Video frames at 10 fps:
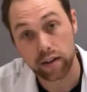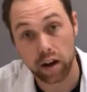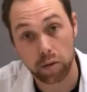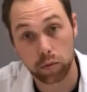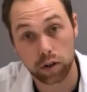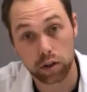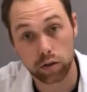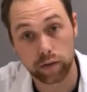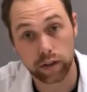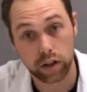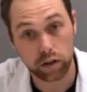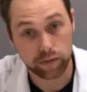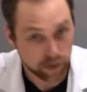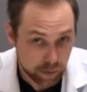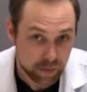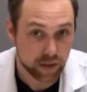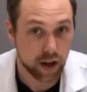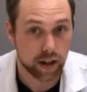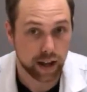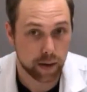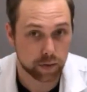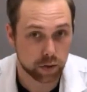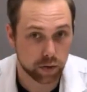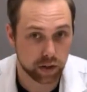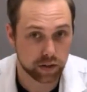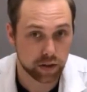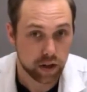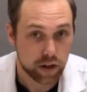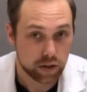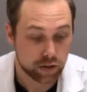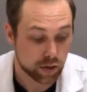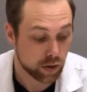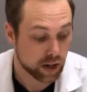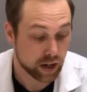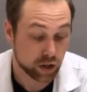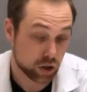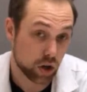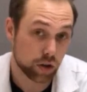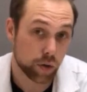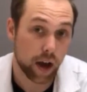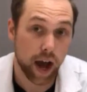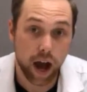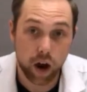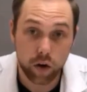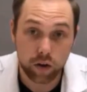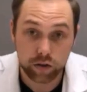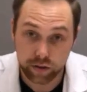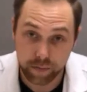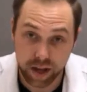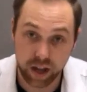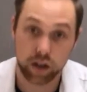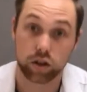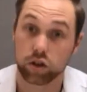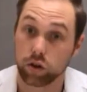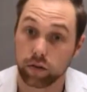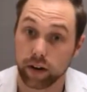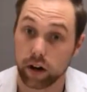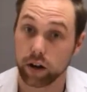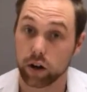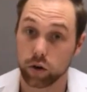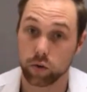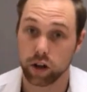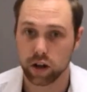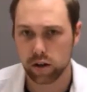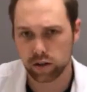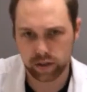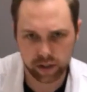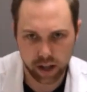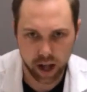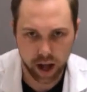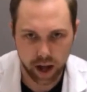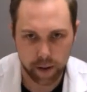I thought I'd bring you a video from Scott Laboratories so that I could show you how to make your very own slime.